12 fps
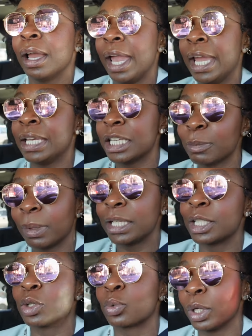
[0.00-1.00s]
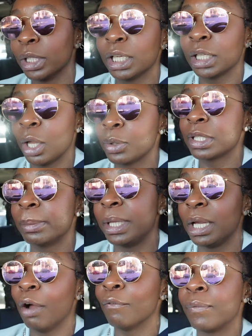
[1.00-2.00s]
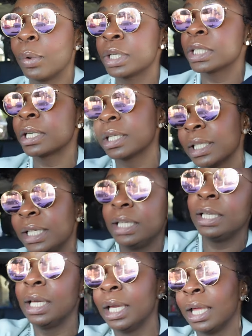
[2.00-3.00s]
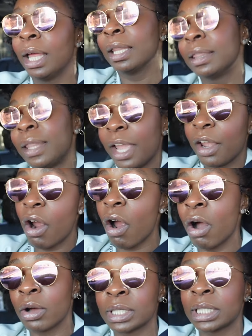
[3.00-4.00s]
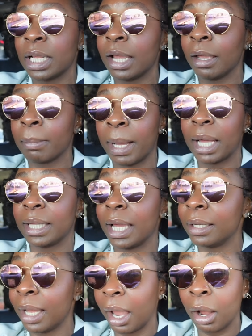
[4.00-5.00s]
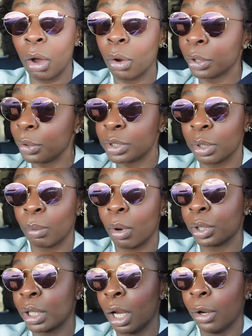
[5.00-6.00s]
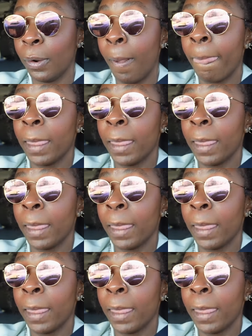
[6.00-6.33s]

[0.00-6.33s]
And this place is really close to me. Unfortunately, they are all staying by that daggone Houston Rodeo.